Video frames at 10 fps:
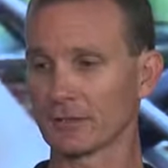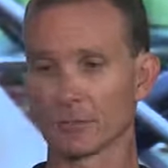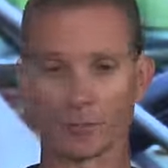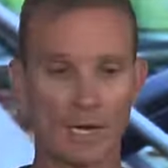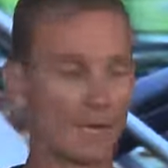
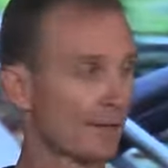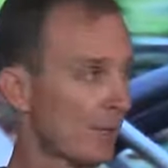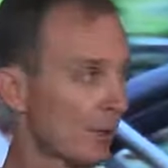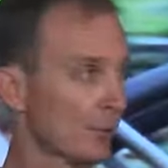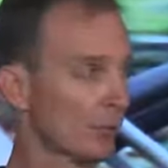Brad and
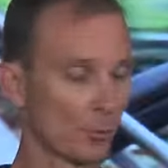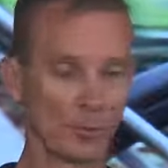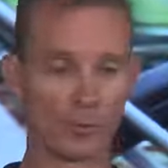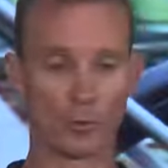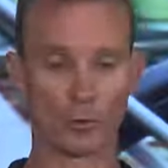I are a little
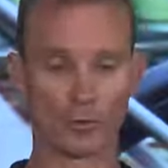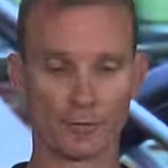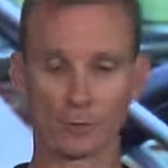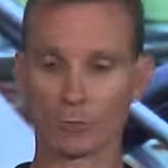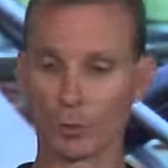bit more on
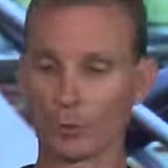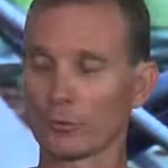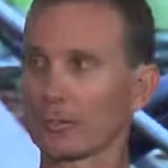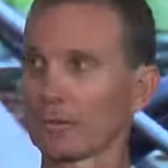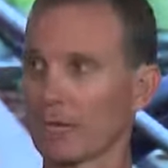the
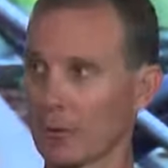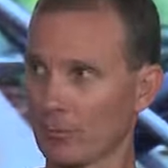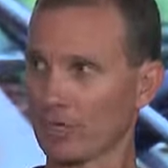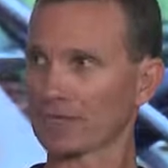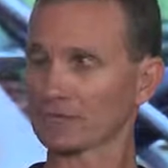road and
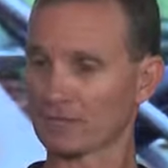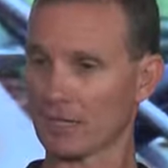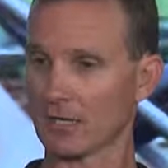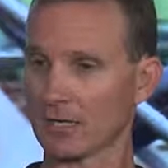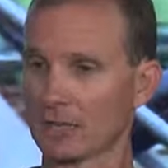mountain bike
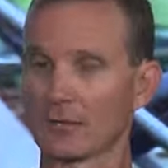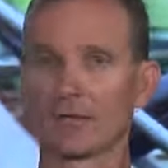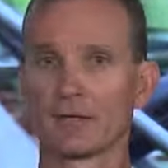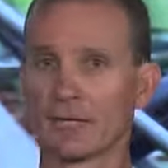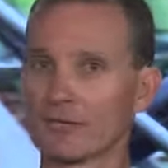side,
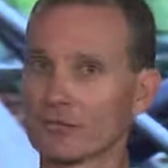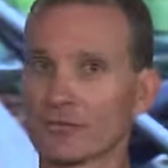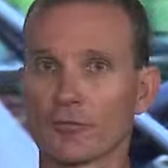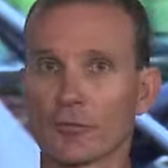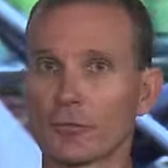and even
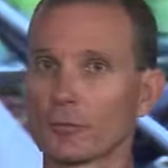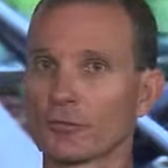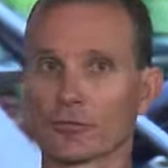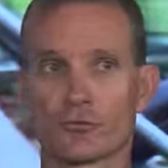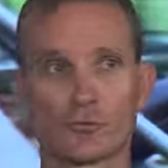some of our
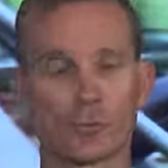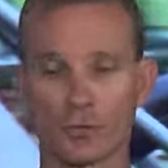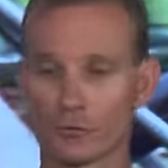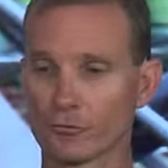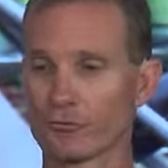builders and
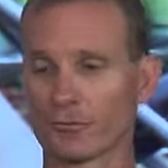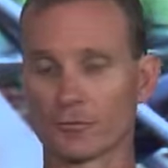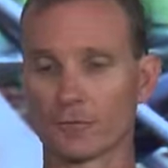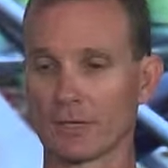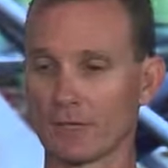welders
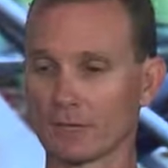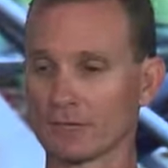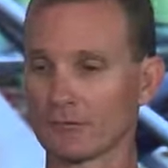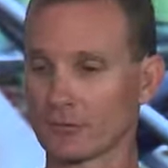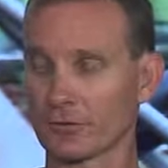and, and
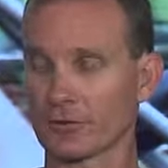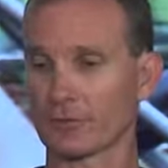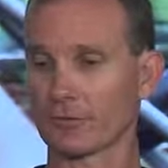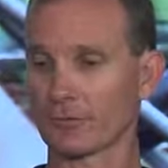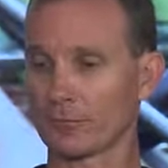different,
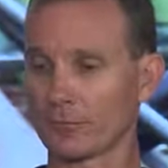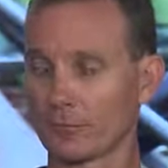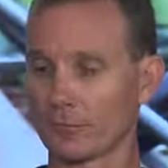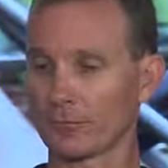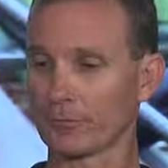uh, you
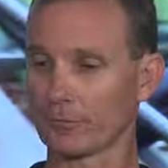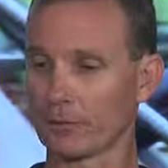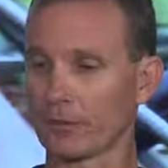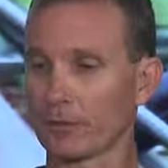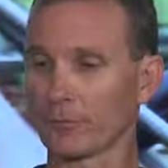know,
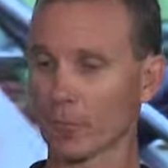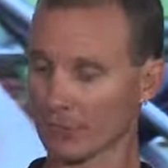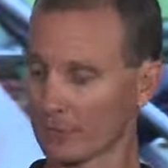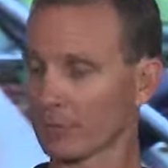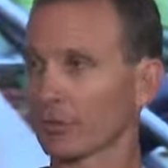uh,
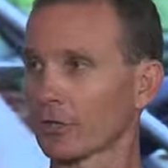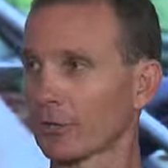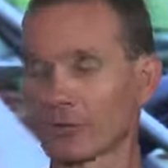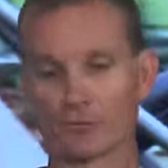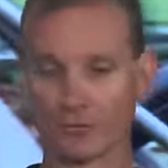marketing people in our
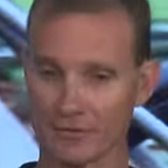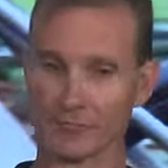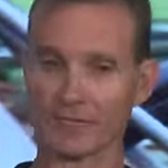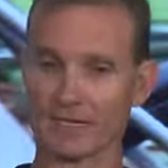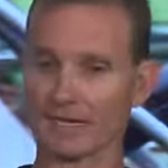company. They're,
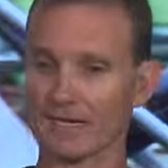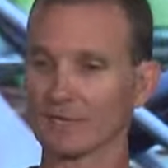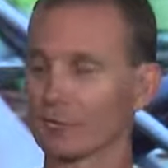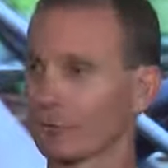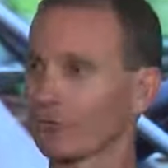everybody kind of
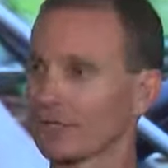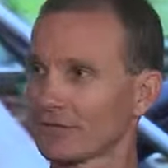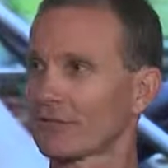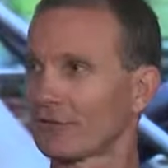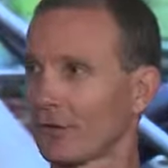has their little
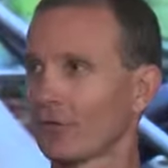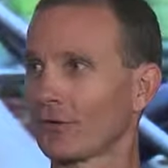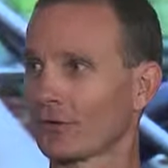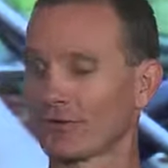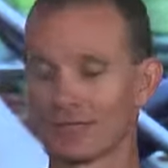niche they're involved
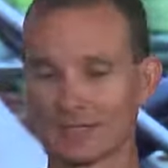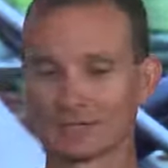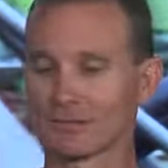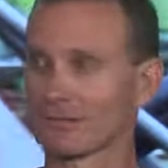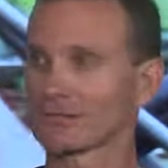with,
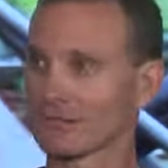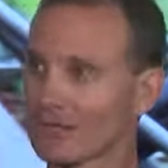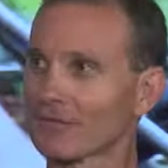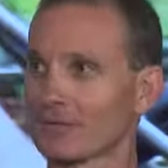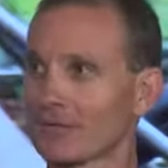so it's a
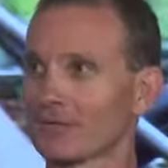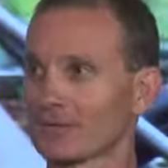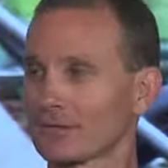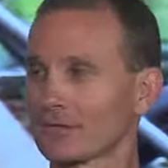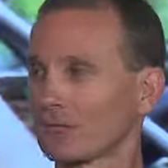lot of fun.
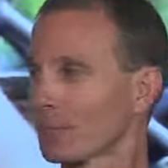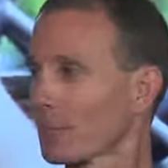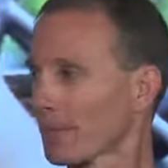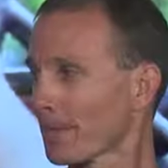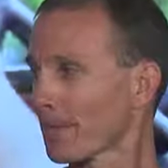But you have fun. a
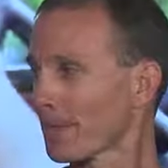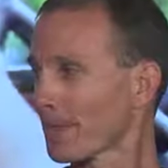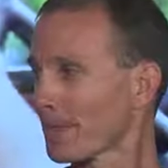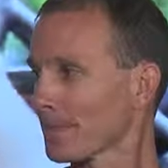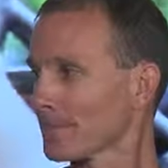bike for
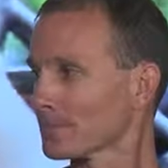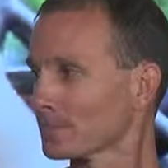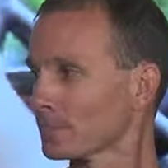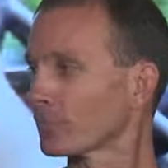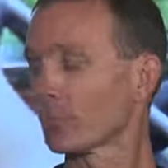each of those
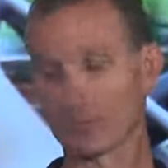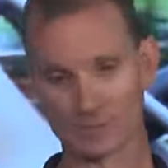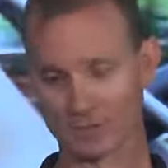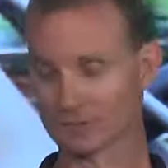niches. Pretty much.